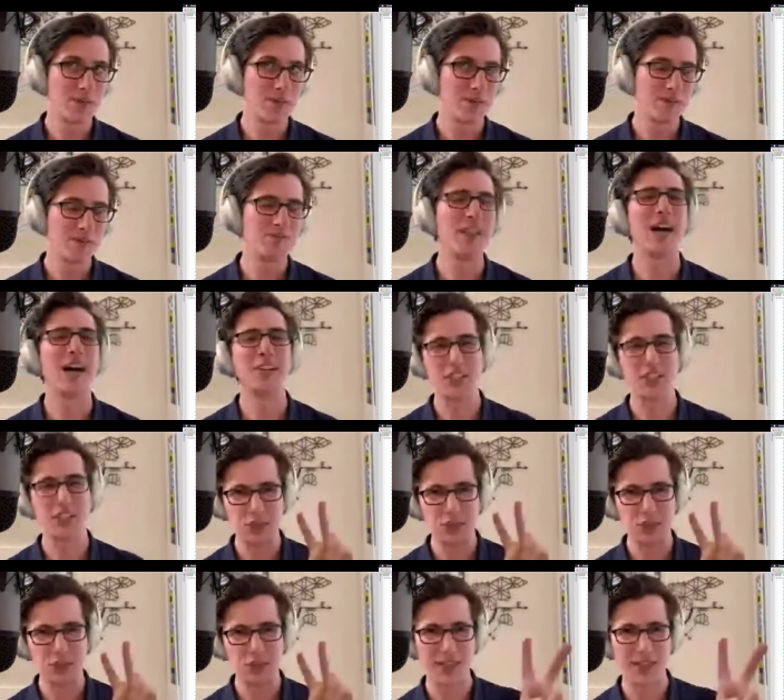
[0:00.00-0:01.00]
Now let's
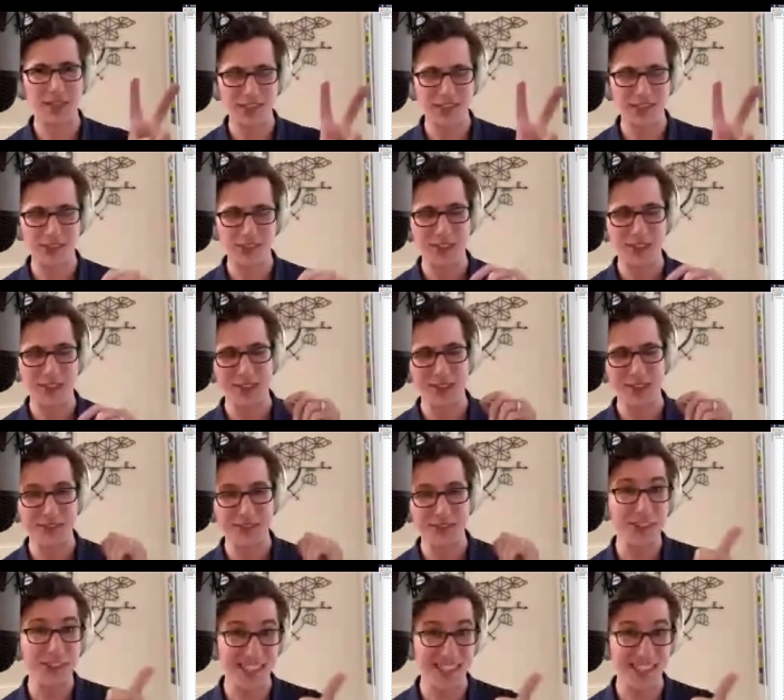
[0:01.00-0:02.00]
do 2 things. The
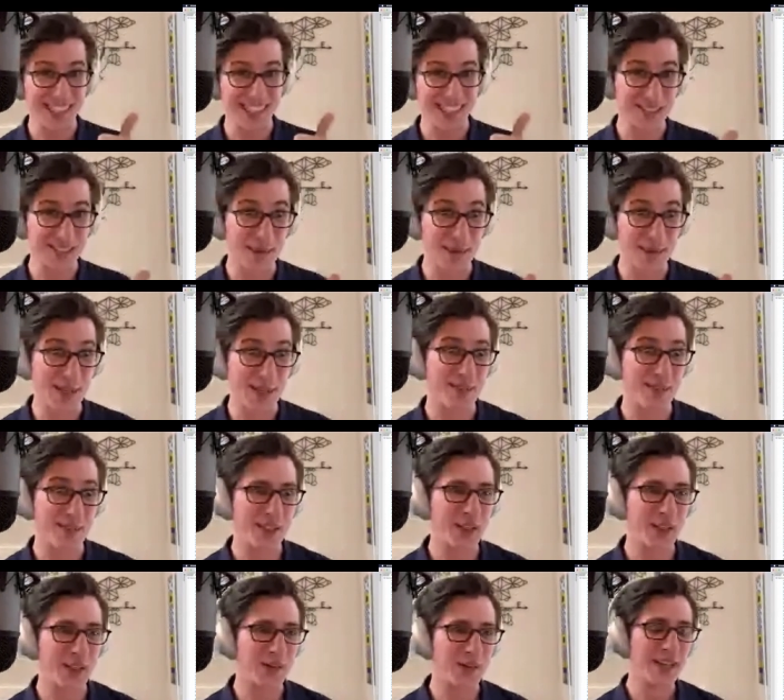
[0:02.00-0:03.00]
first thing I love about
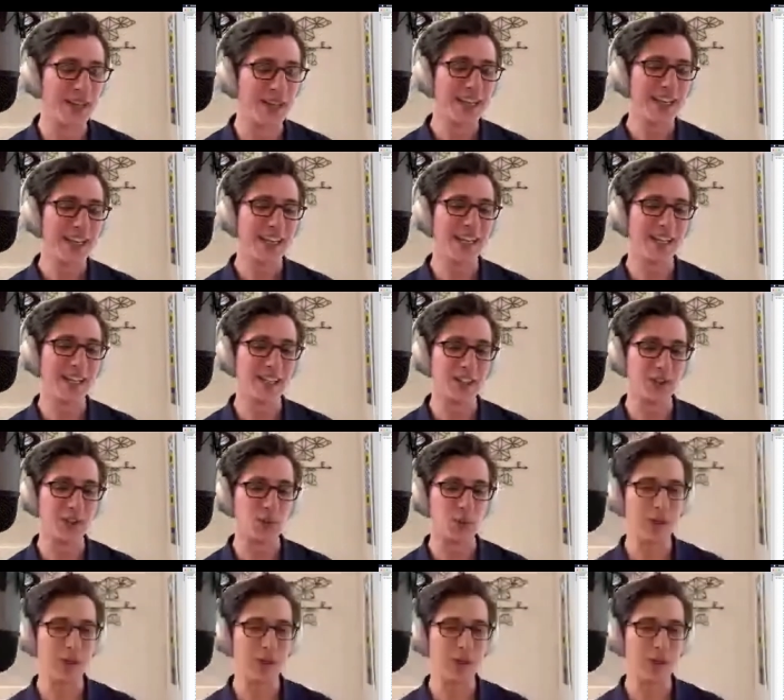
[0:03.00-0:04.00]
MVU
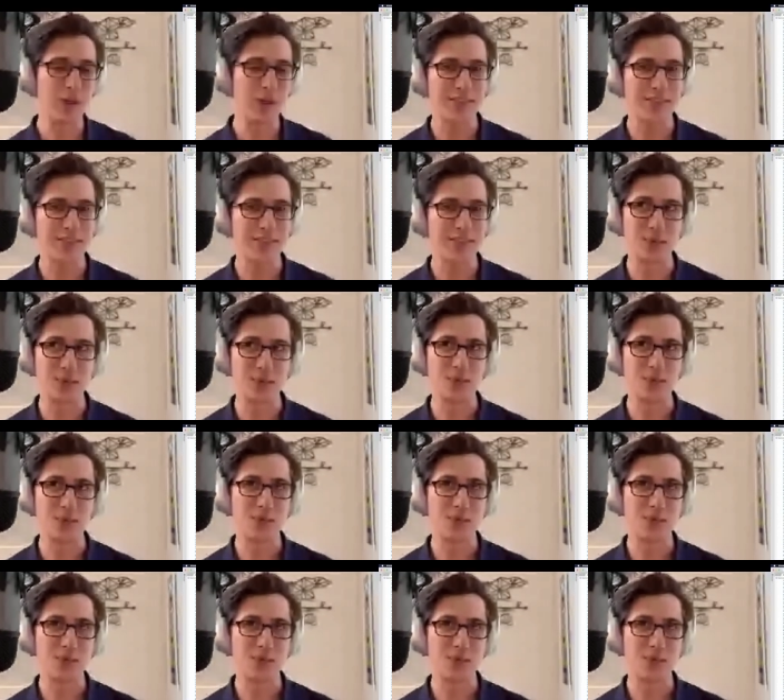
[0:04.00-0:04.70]
is we don't have to